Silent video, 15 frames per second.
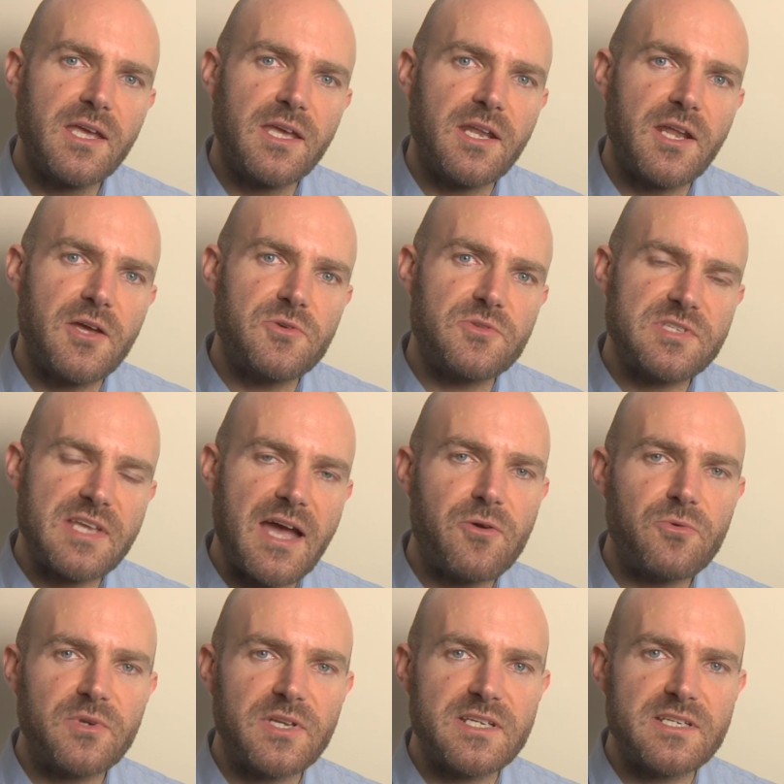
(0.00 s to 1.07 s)
You know,
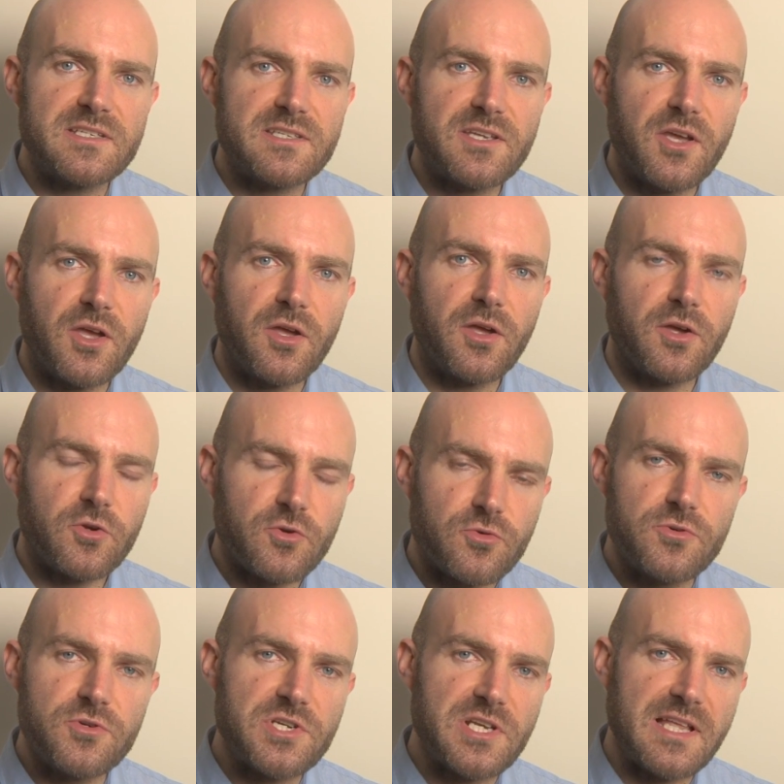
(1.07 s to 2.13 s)
sound is a
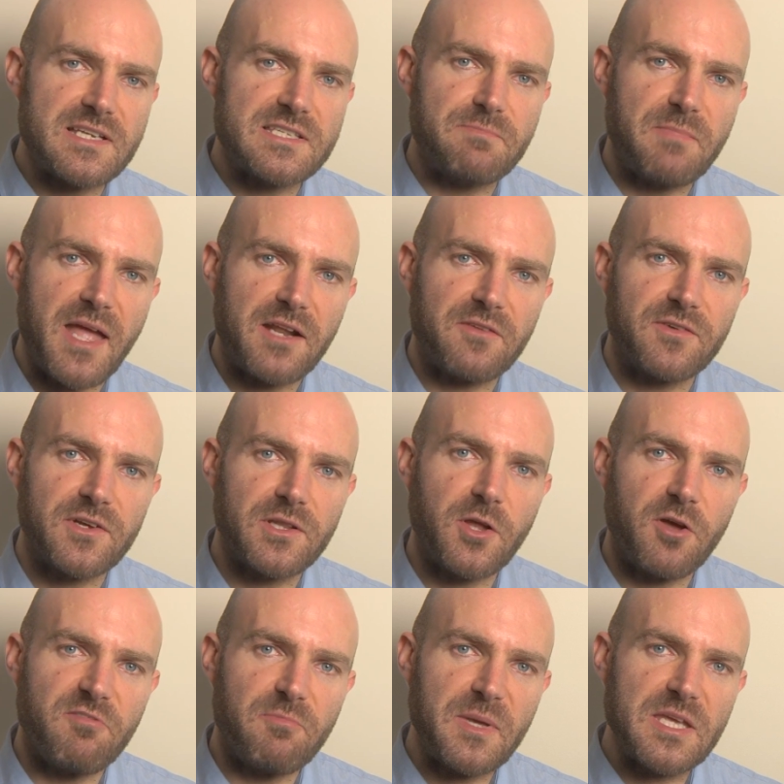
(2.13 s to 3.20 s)
crucial aspect that a
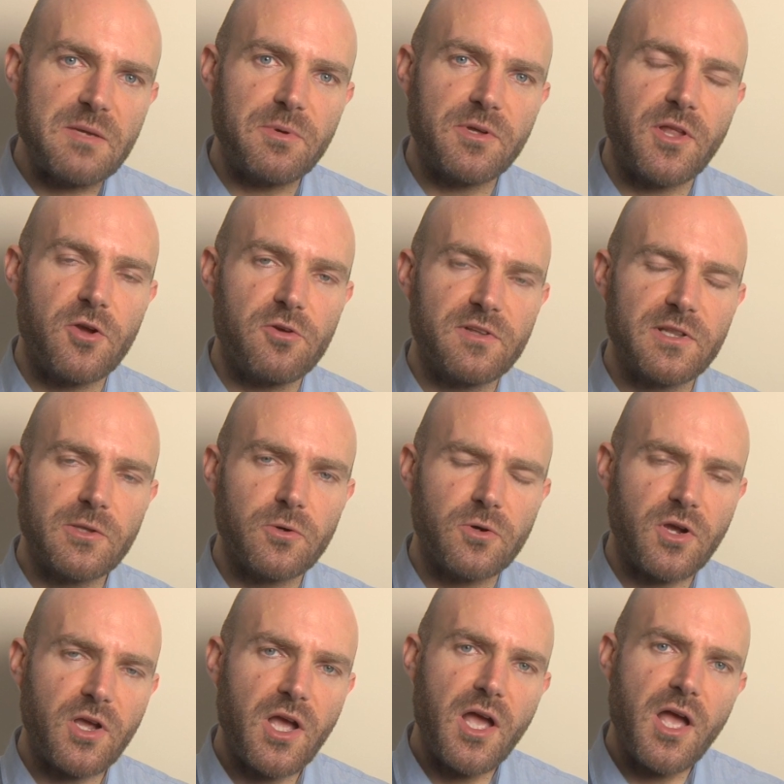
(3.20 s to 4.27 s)
lot of people
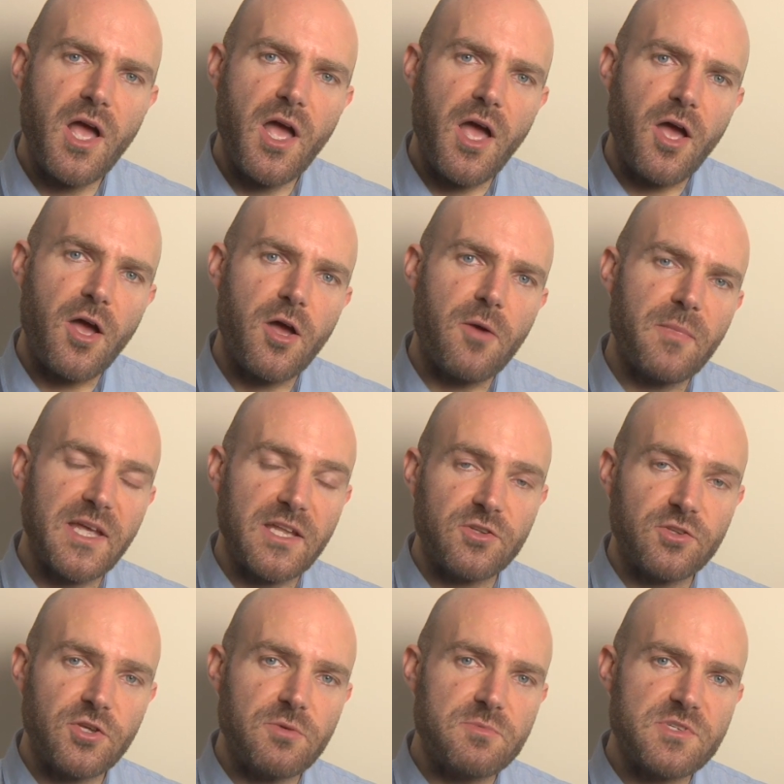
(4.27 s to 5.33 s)
overlook. In
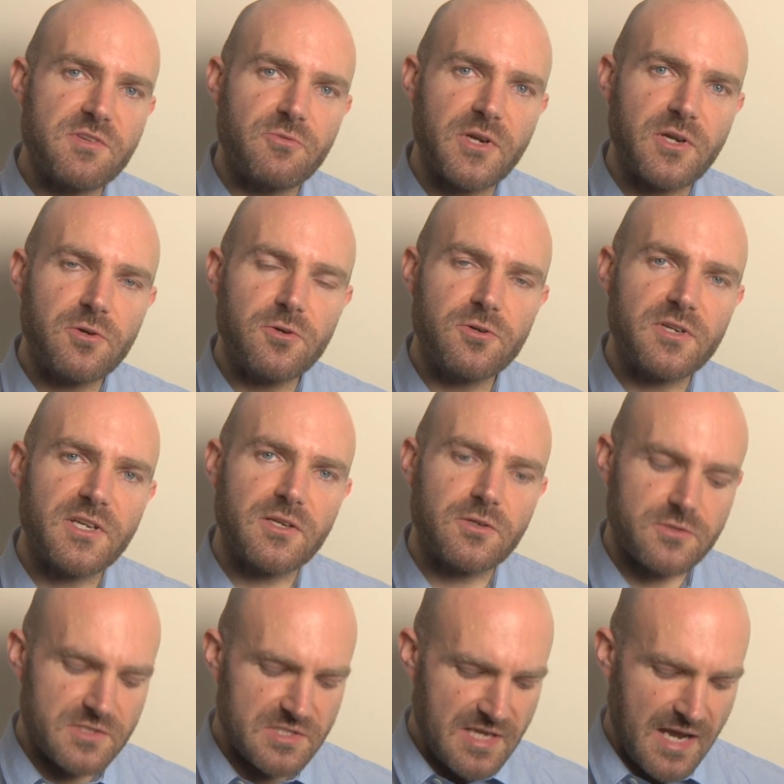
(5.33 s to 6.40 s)
terms of recording
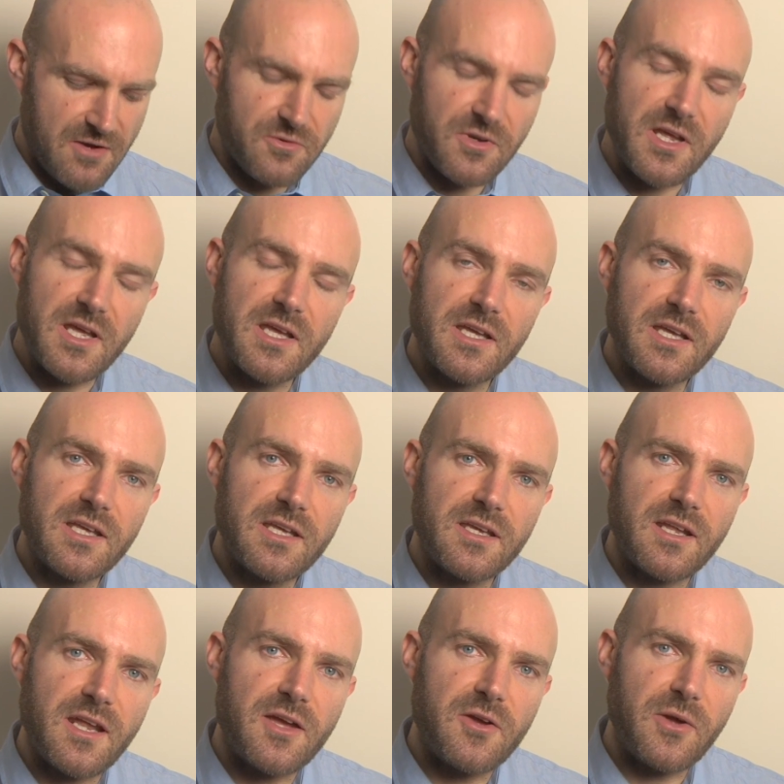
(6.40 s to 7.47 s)
good sound,
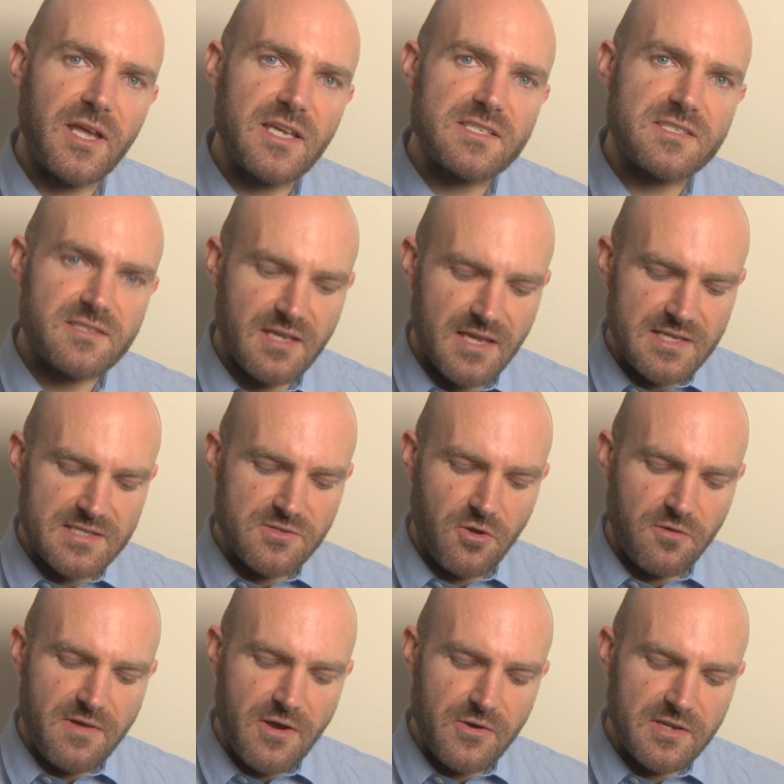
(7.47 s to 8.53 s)
it's
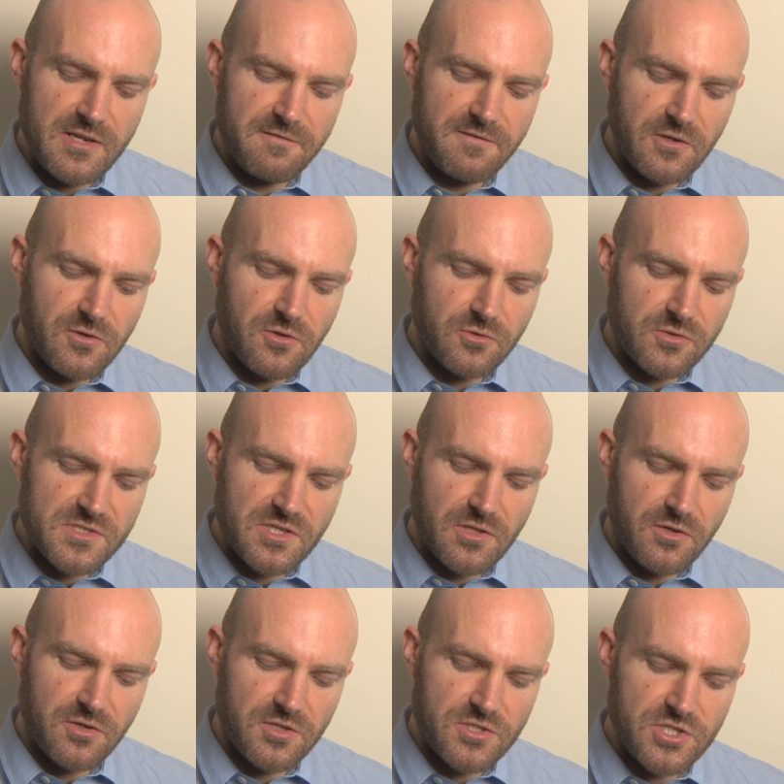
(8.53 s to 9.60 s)
not very difficult so
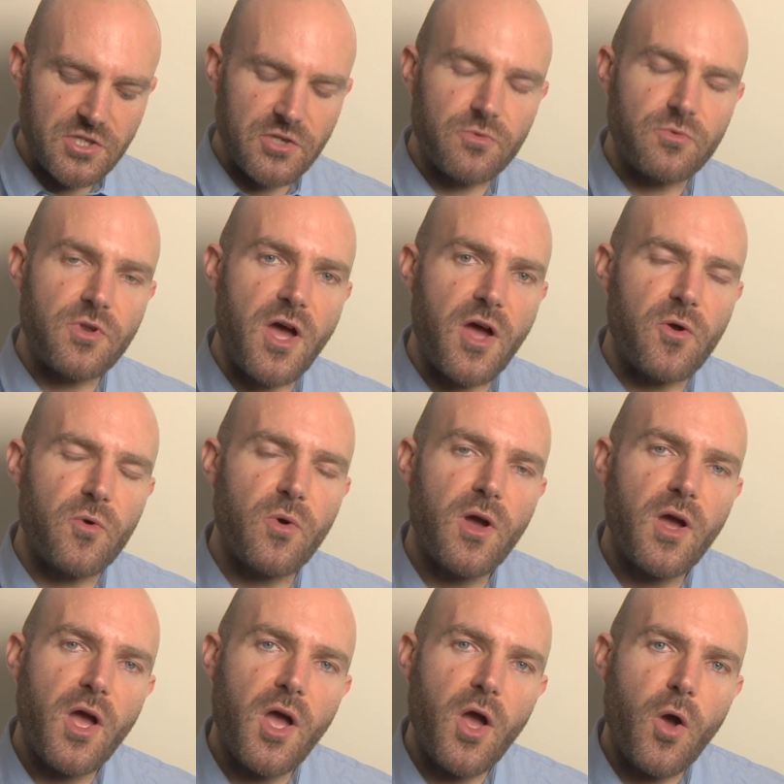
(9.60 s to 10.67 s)
long as you know
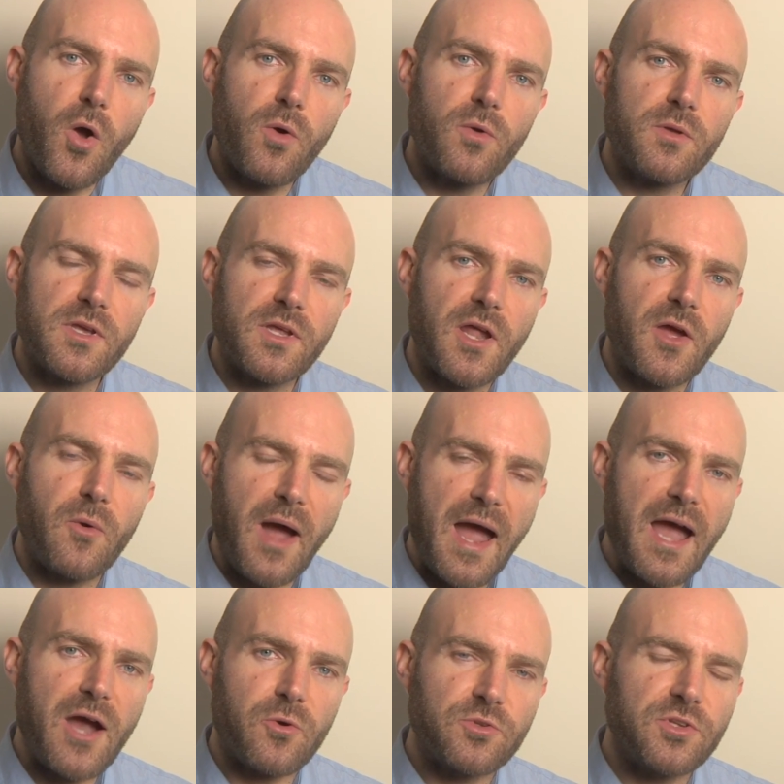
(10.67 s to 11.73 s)

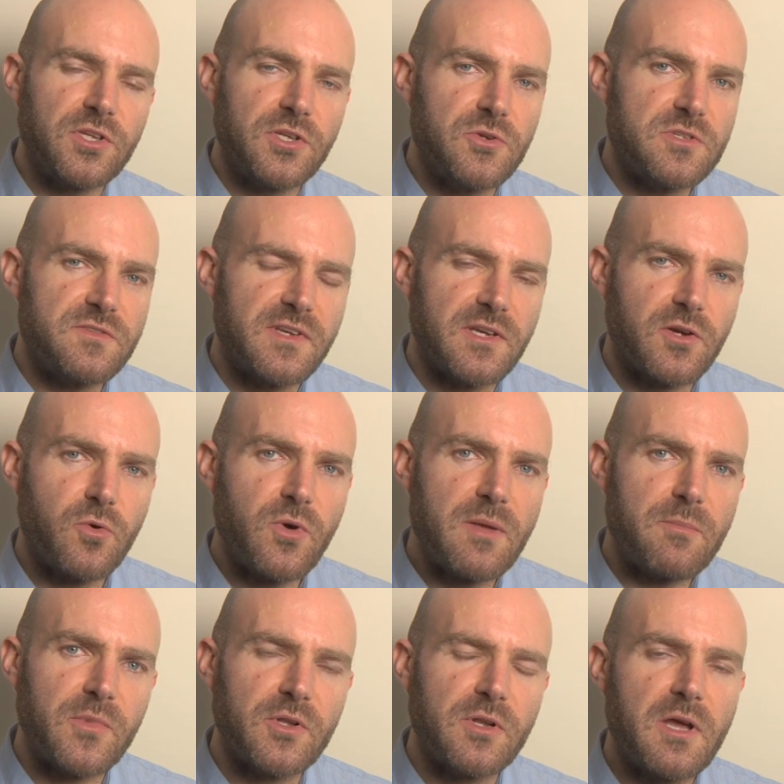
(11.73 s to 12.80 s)
how to use the
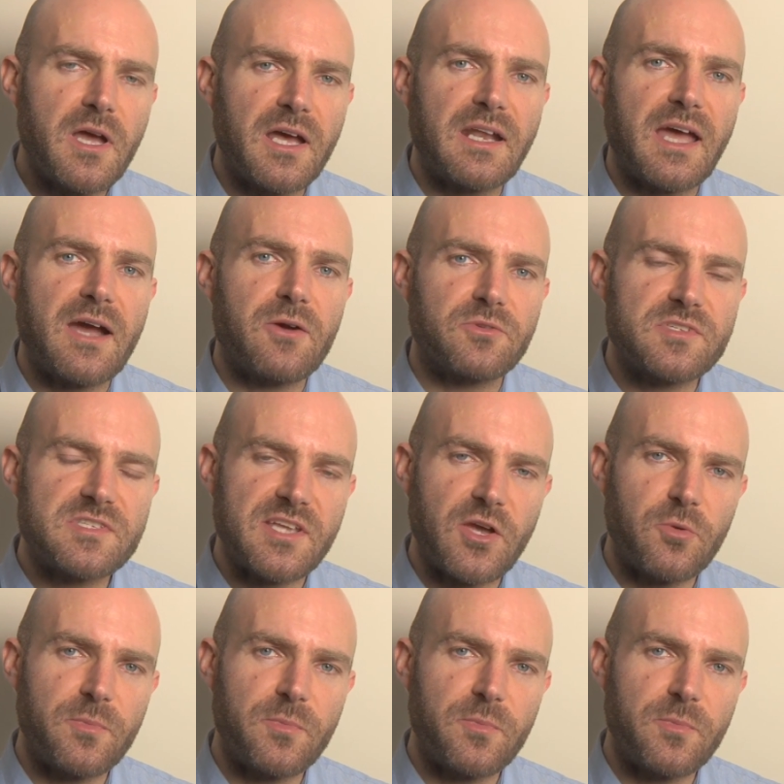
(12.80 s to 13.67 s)
equipment and how to set